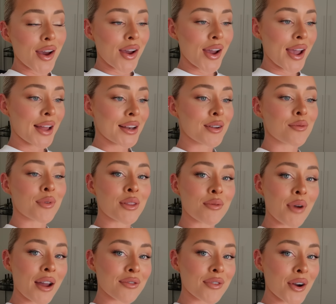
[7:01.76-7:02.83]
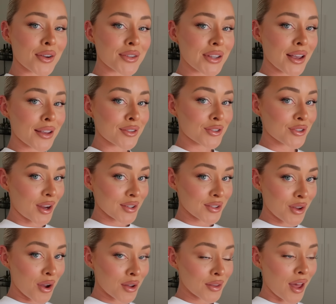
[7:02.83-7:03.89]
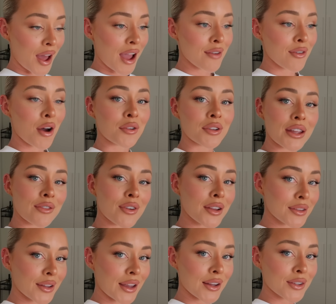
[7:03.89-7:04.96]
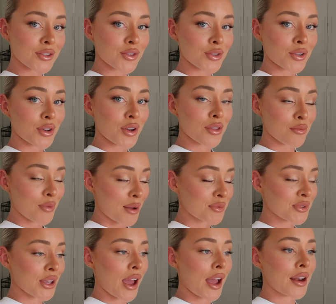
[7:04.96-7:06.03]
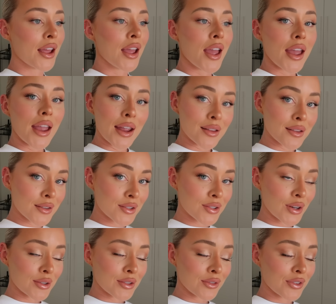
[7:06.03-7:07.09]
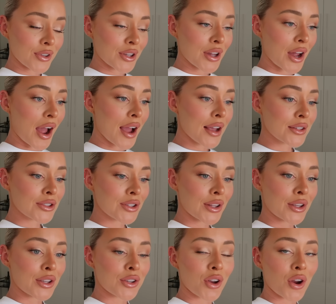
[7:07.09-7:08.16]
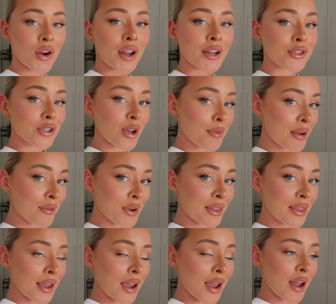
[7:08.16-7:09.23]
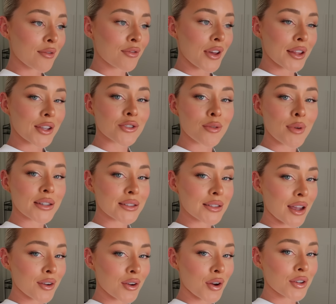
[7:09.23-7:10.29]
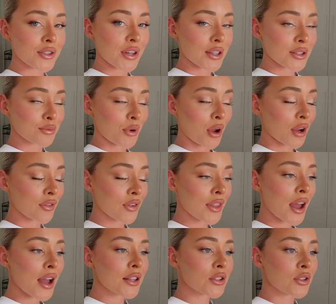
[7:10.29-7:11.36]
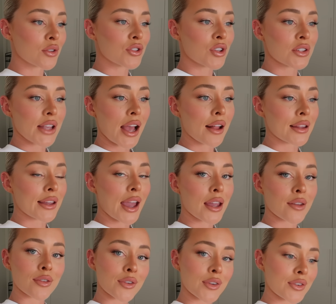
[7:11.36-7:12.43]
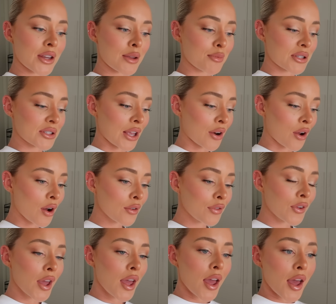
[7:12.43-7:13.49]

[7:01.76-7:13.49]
Her edit with White Fox has just gone live. I'll leave a link to the website in the description for you guys so that you can go and shop everything. I'm fairly sure my discount code does work for that, so it's just Ali8 for 15% off.